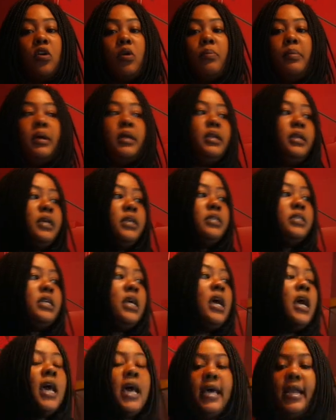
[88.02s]
recommend this,
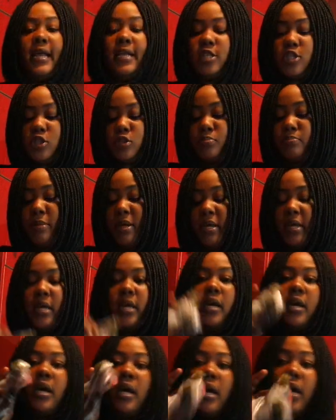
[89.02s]
and I just
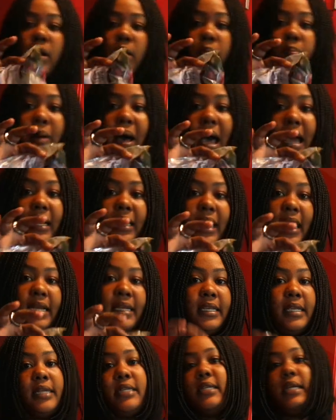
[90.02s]
make a bag
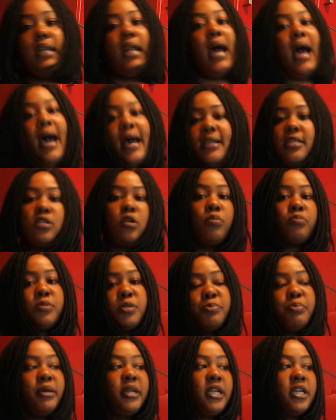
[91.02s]
like this and I add some
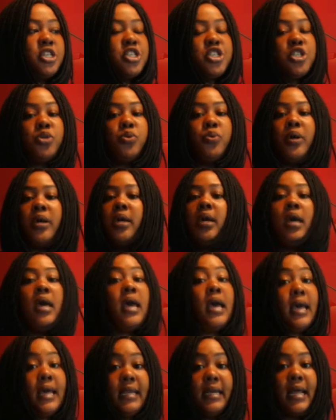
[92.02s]
spinach to it,
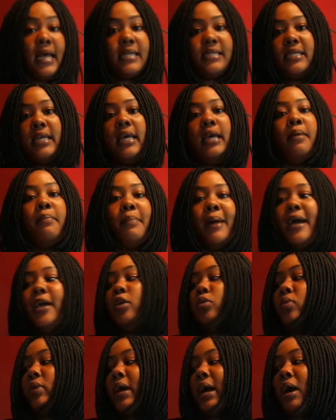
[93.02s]
and that's it. And by
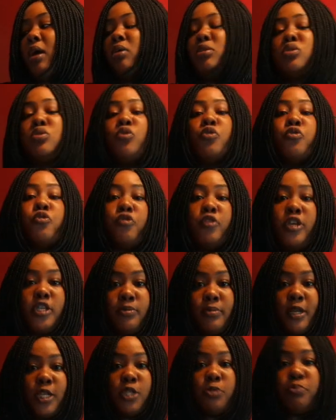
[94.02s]
the way, I also freeze my